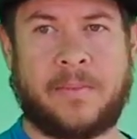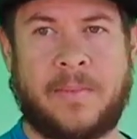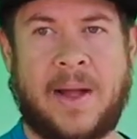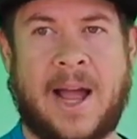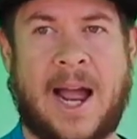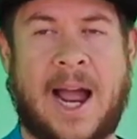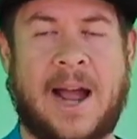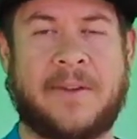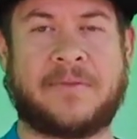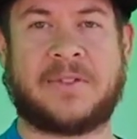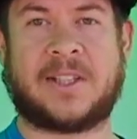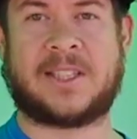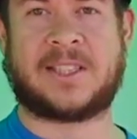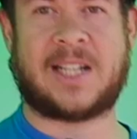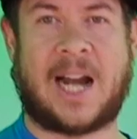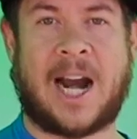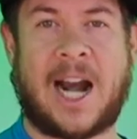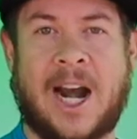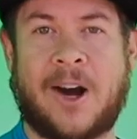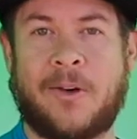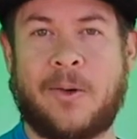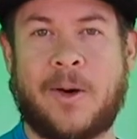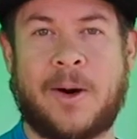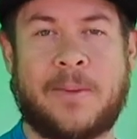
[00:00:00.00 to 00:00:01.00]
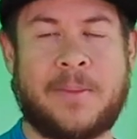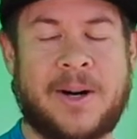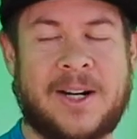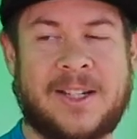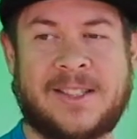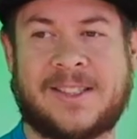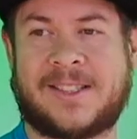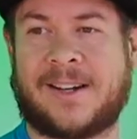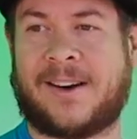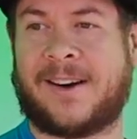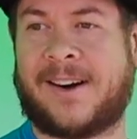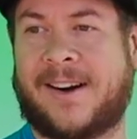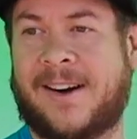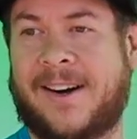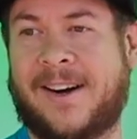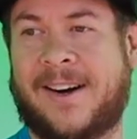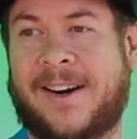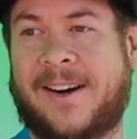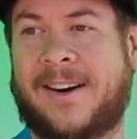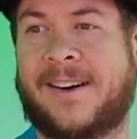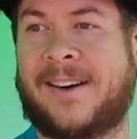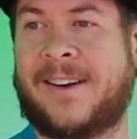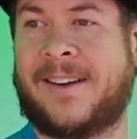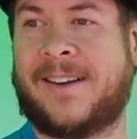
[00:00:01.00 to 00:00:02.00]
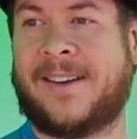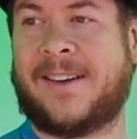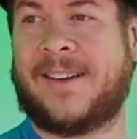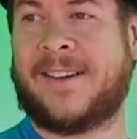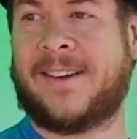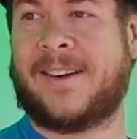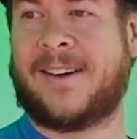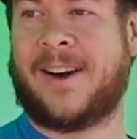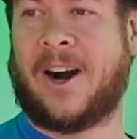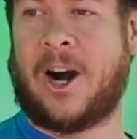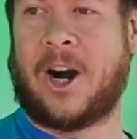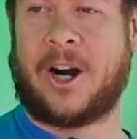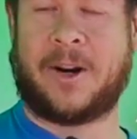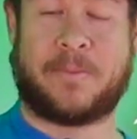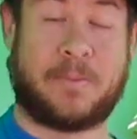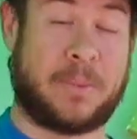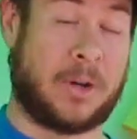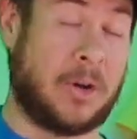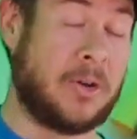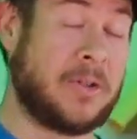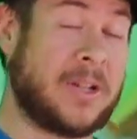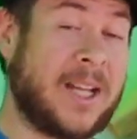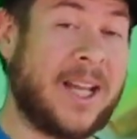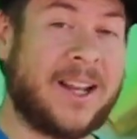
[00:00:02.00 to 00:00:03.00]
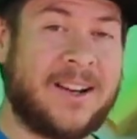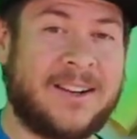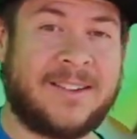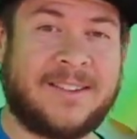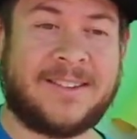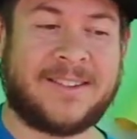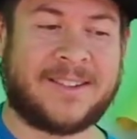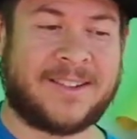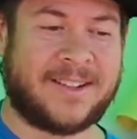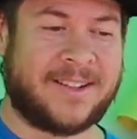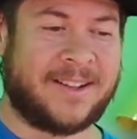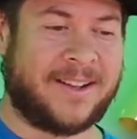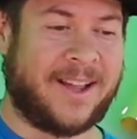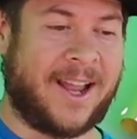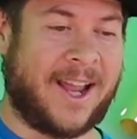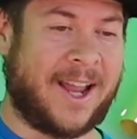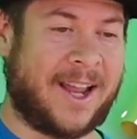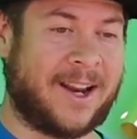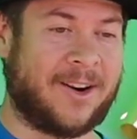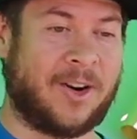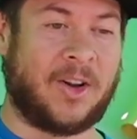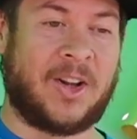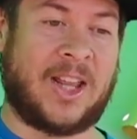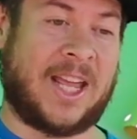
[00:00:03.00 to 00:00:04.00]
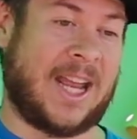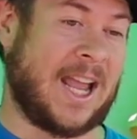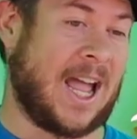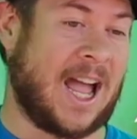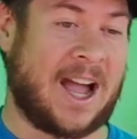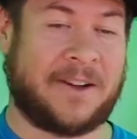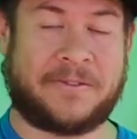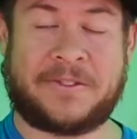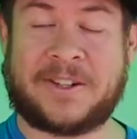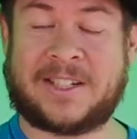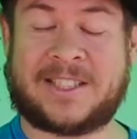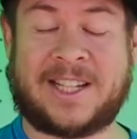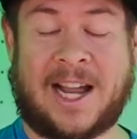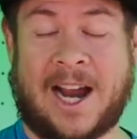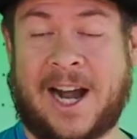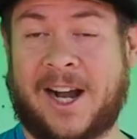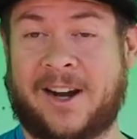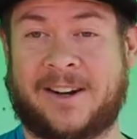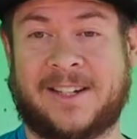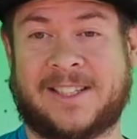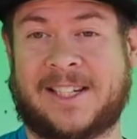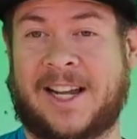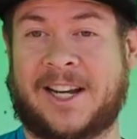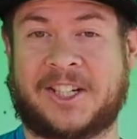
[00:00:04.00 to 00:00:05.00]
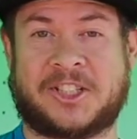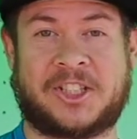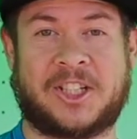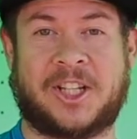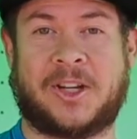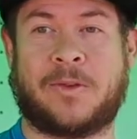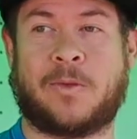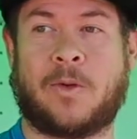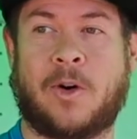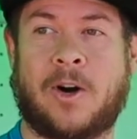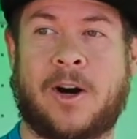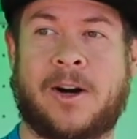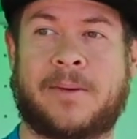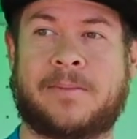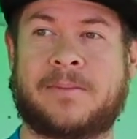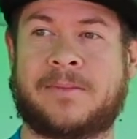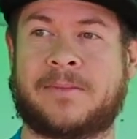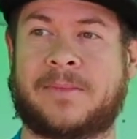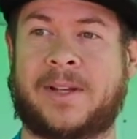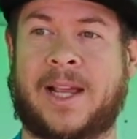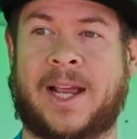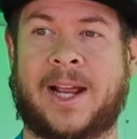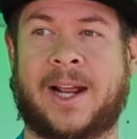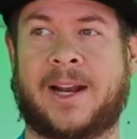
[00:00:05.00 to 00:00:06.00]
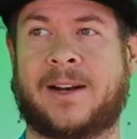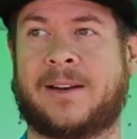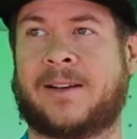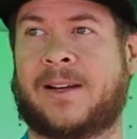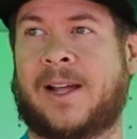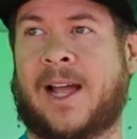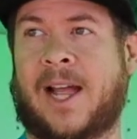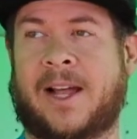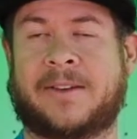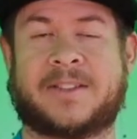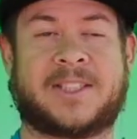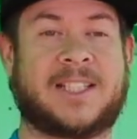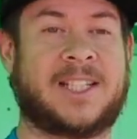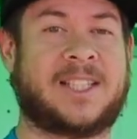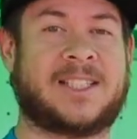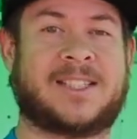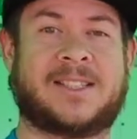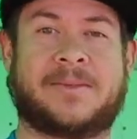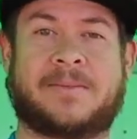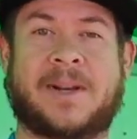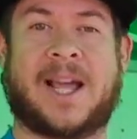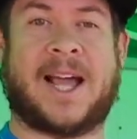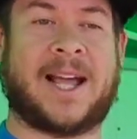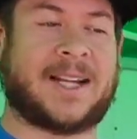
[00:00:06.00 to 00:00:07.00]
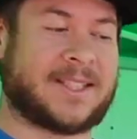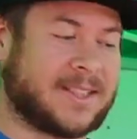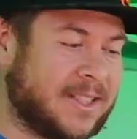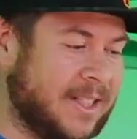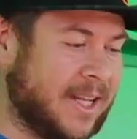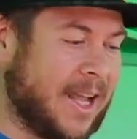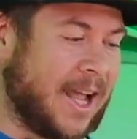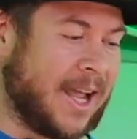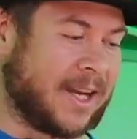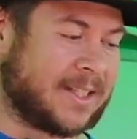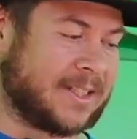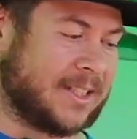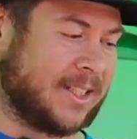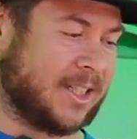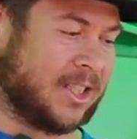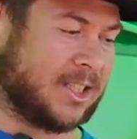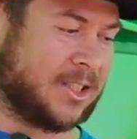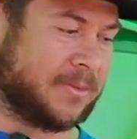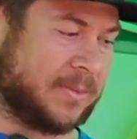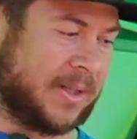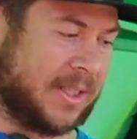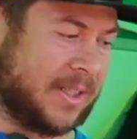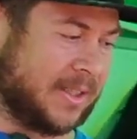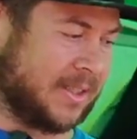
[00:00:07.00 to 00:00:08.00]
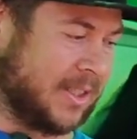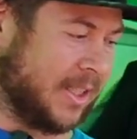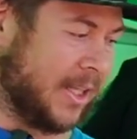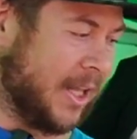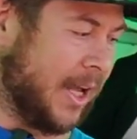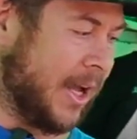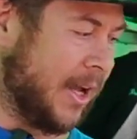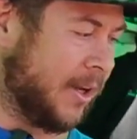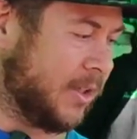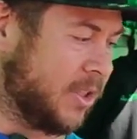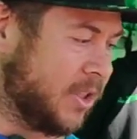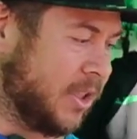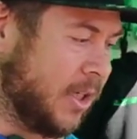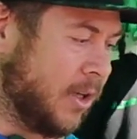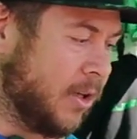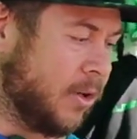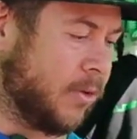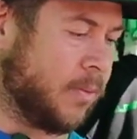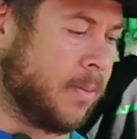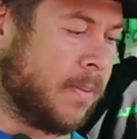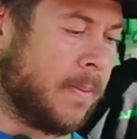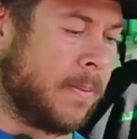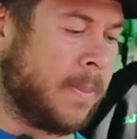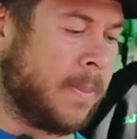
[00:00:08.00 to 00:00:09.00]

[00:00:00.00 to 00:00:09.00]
half the tire warmers are broken and only half your tire is actually warm, and I've seen some nasty accidents because of that. So,